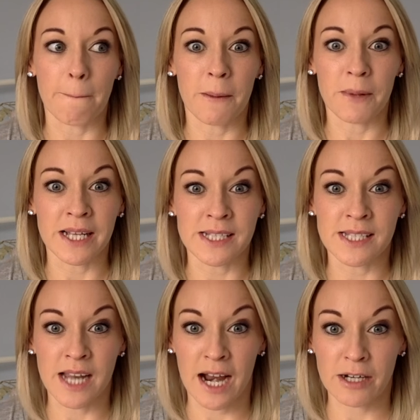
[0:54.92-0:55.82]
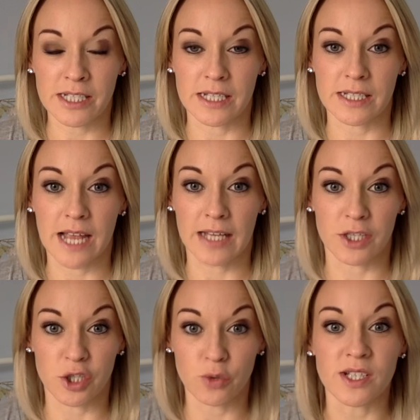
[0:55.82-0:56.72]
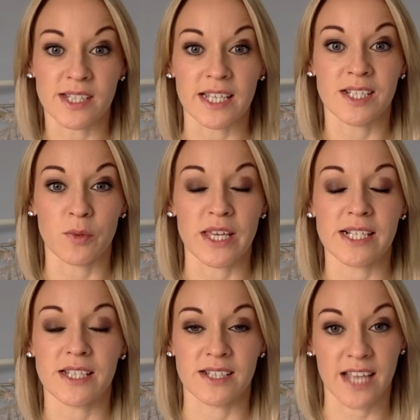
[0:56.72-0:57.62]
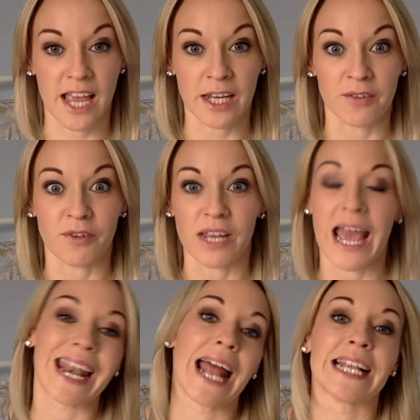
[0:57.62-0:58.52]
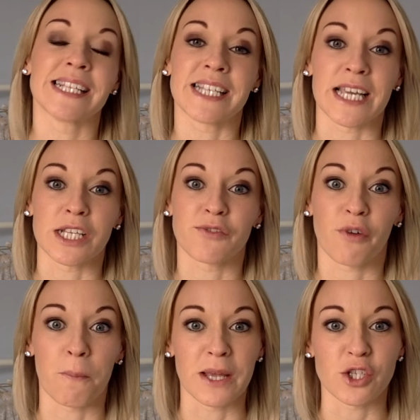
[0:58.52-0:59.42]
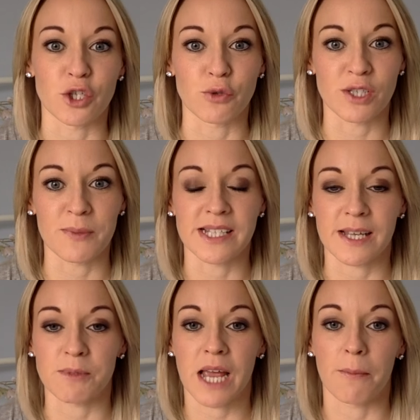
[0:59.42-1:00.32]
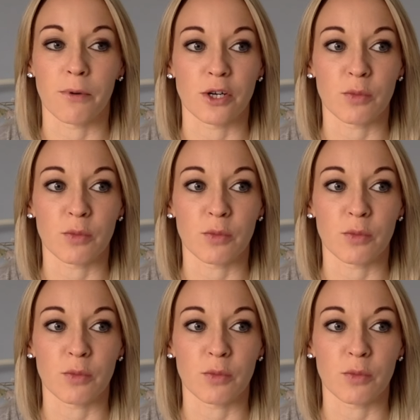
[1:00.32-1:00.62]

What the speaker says: people can start and do the 6 weeks consecutively at any stage from mid-June to mid-September,